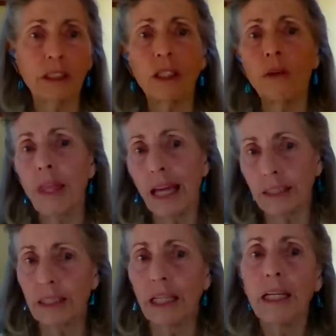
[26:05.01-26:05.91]
And so
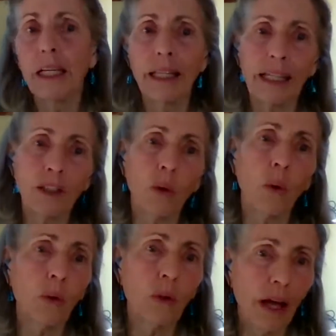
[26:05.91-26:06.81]
that's a
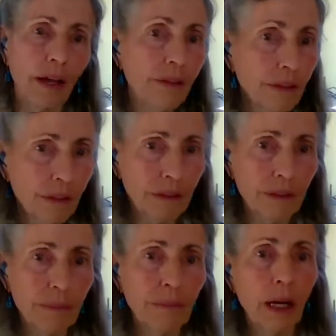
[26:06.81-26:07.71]
whole other